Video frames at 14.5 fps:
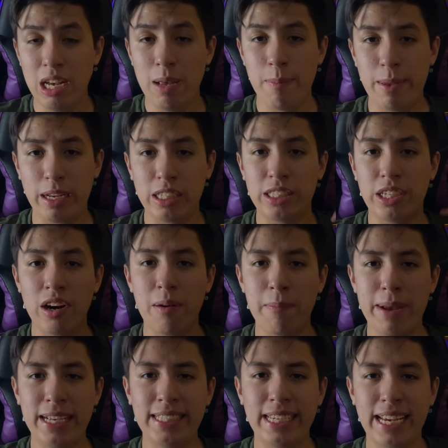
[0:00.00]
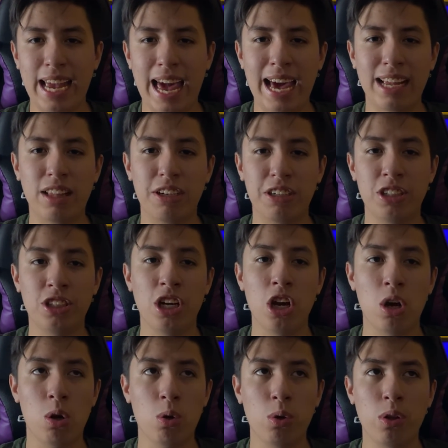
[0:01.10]
because they're amazing actors
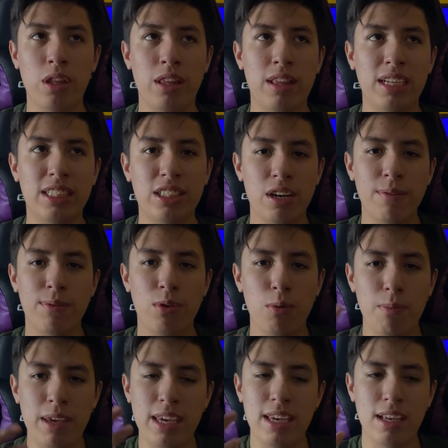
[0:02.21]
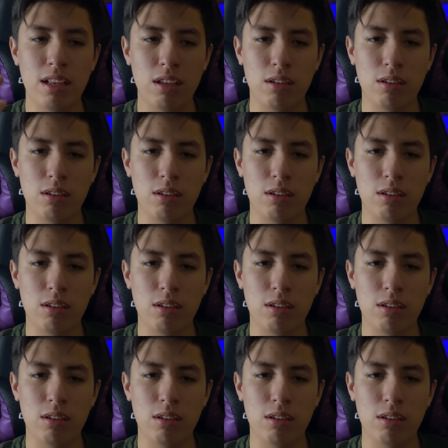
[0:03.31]
who deserve to be